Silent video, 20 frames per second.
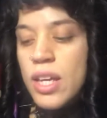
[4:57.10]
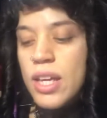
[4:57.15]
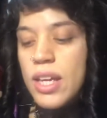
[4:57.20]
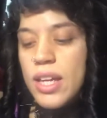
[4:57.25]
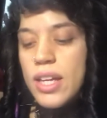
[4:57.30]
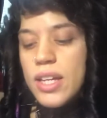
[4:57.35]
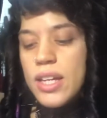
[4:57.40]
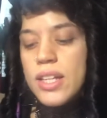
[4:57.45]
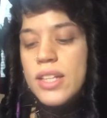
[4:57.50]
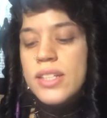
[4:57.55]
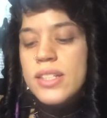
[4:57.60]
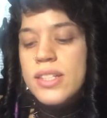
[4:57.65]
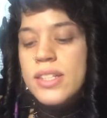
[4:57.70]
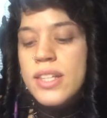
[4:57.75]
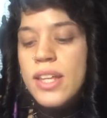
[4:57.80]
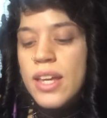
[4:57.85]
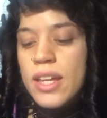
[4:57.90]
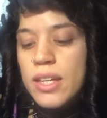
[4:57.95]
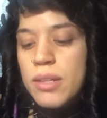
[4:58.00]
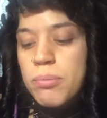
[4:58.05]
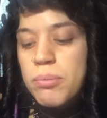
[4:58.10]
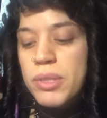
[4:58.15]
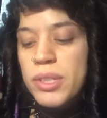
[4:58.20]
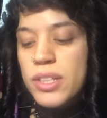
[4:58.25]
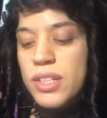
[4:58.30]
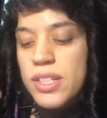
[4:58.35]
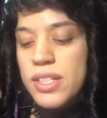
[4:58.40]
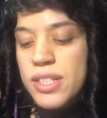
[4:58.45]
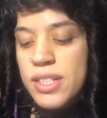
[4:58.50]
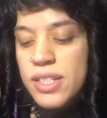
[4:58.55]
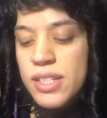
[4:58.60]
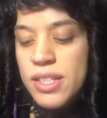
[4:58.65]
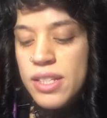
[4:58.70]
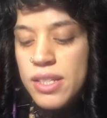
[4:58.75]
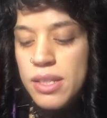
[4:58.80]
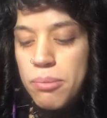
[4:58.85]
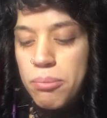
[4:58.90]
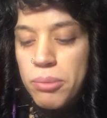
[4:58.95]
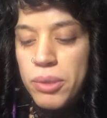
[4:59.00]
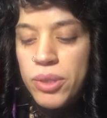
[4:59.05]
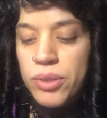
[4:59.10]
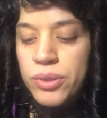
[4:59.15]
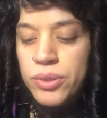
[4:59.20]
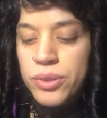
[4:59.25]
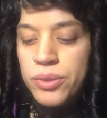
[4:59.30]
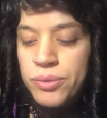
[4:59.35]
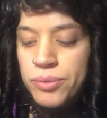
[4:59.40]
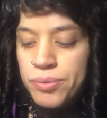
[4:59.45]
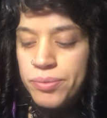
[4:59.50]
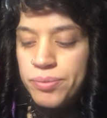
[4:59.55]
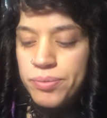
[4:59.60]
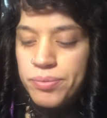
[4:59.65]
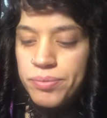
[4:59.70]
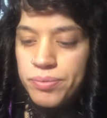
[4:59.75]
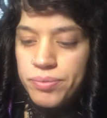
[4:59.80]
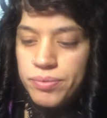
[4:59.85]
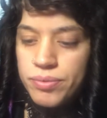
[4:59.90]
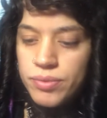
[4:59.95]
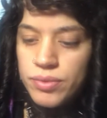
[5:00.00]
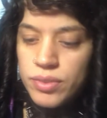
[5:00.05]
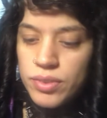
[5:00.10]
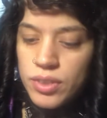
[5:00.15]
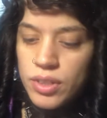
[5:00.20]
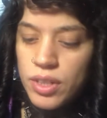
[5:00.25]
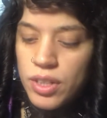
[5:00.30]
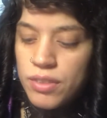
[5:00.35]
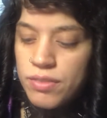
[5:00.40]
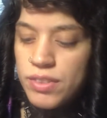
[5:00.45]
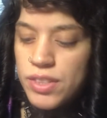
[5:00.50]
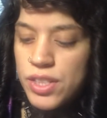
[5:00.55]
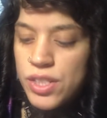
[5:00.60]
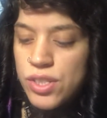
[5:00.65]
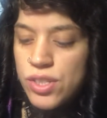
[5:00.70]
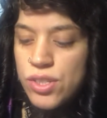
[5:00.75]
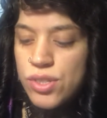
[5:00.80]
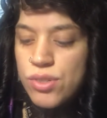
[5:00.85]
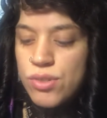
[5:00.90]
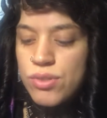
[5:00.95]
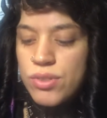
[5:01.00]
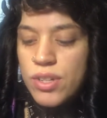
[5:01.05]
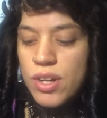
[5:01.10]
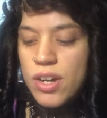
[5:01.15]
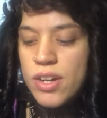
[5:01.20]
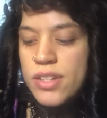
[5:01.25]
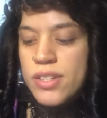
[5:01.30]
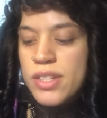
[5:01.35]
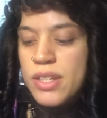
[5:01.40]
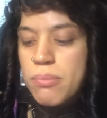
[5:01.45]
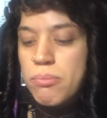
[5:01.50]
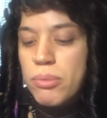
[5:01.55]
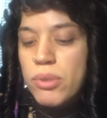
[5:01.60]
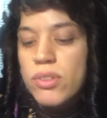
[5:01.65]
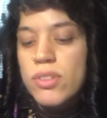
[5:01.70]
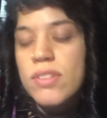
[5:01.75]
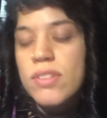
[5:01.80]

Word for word: it's like, because it's in the middle, of these two cards, and both